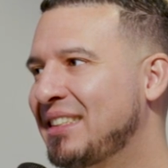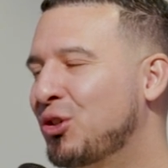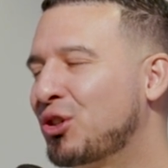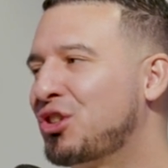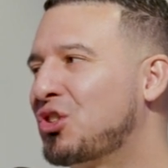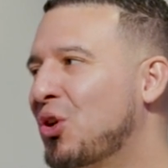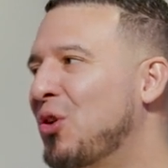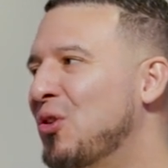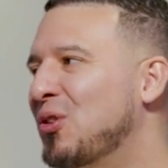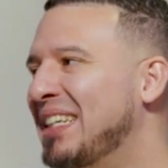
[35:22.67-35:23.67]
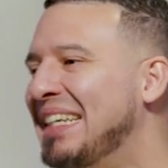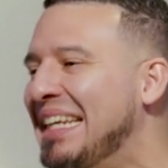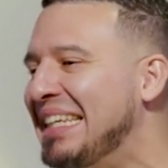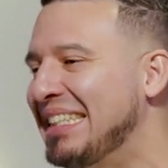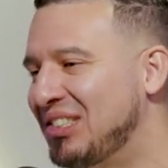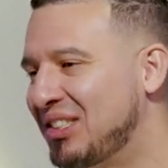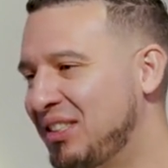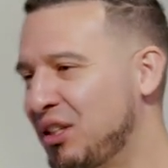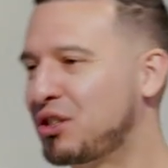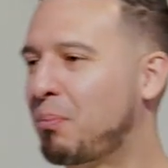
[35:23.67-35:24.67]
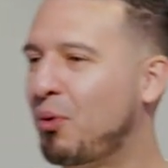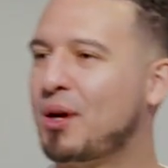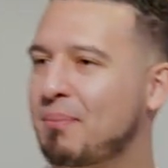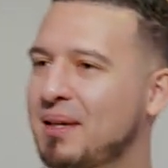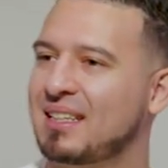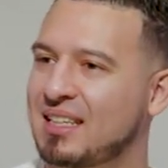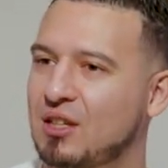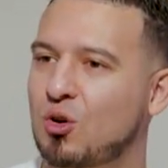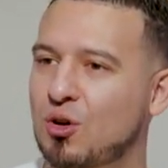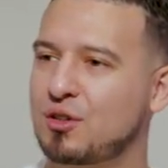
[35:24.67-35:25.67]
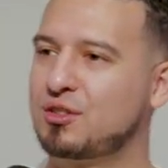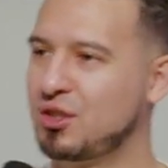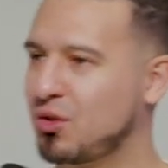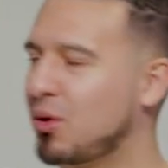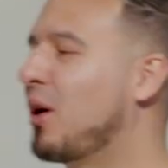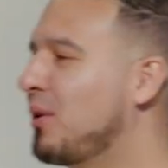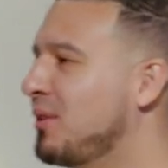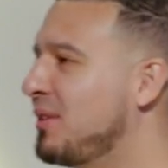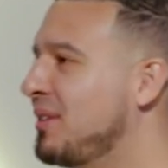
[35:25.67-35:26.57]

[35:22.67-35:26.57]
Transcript: Your soul needs disappointment in order to grow.